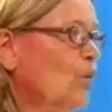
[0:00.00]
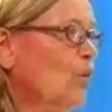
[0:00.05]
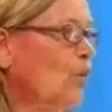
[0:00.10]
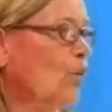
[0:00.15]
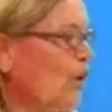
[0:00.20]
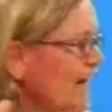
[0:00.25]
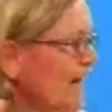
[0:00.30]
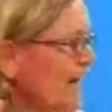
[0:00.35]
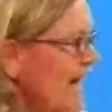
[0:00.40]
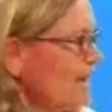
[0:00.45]

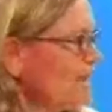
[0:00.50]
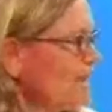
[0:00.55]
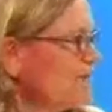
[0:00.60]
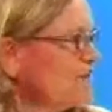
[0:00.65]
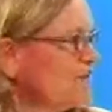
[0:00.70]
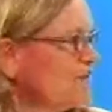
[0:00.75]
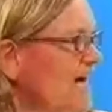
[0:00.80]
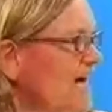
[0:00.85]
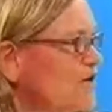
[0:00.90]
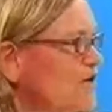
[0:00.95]
What
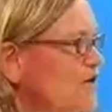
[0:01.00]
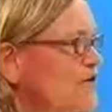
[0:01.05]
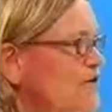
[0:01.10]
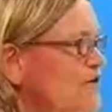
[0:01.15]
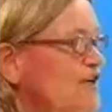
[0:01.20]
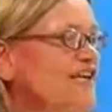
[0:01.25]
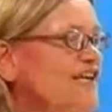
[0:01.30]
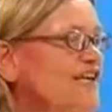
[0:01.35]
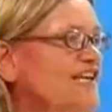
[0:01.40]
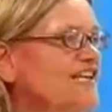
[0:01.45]
happened now
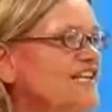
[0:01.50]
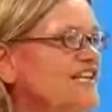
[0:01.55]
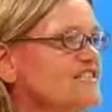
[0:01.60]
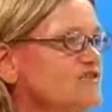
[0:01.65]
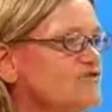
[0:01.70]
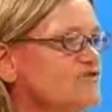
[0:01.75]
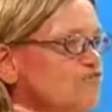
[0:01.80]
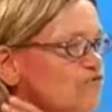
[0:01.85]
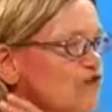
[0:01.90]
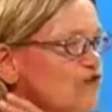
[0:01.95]

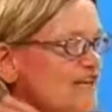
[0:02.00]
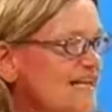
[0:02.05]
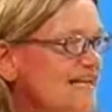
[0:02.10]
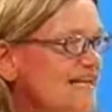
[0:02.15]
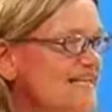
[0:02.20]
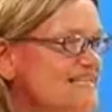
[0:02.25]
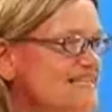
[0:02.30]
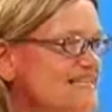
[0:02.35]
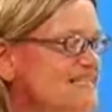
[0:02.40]
relates